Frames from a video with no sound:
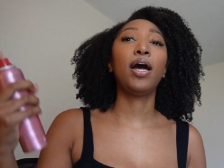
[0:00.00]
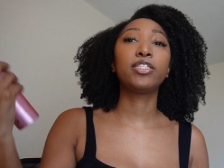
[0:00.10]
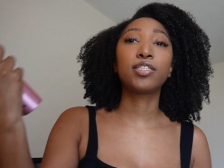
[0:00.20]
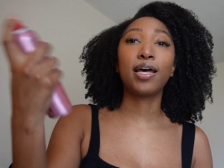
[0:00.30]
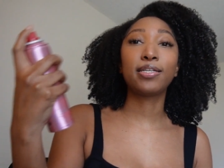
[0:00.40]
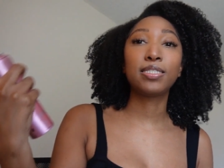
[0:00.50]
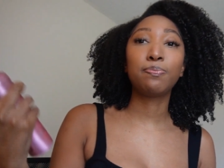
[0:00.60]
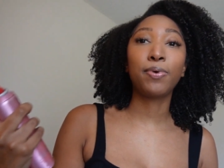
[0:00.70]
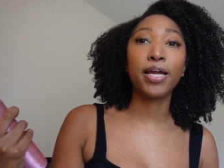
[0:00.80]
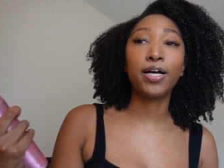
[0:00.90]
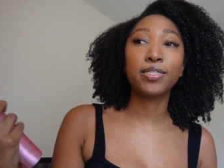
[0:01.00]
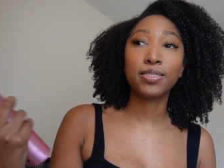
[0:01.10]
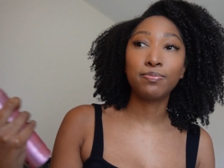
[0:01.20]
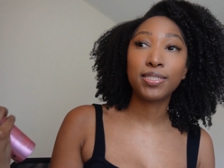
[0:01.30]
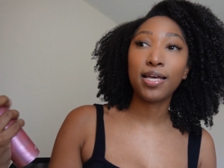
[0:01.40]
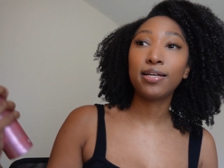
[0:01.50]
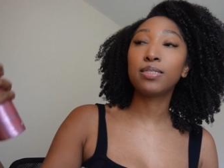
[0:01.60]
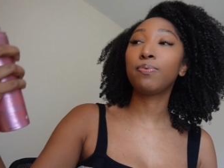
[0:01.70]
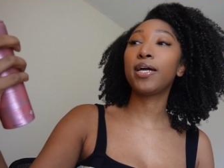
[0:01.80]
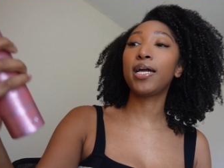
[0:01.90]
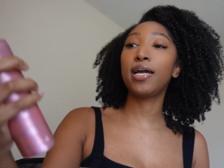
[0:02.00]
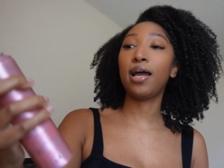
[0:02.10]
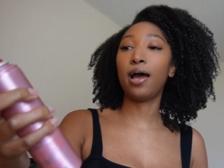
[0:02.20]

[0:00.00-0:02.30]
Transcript: I just gotta spray on some setting spray.